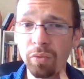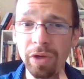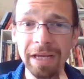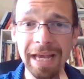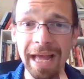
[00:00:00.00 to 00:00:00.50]

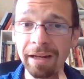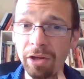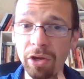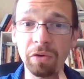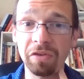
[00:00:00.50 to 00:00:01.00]
We
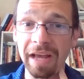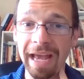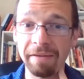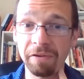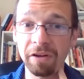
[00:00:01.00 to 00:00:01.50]
can't go to
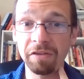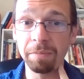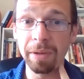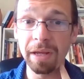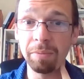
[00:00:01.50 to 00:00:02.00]
heaven
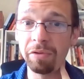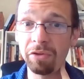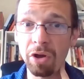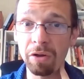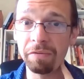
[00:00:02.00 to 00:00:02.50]
to be
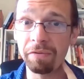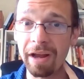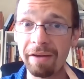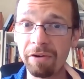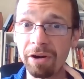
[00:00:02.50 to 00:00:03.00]
with God
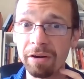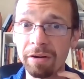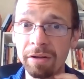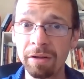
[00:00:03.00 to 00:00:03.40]
forever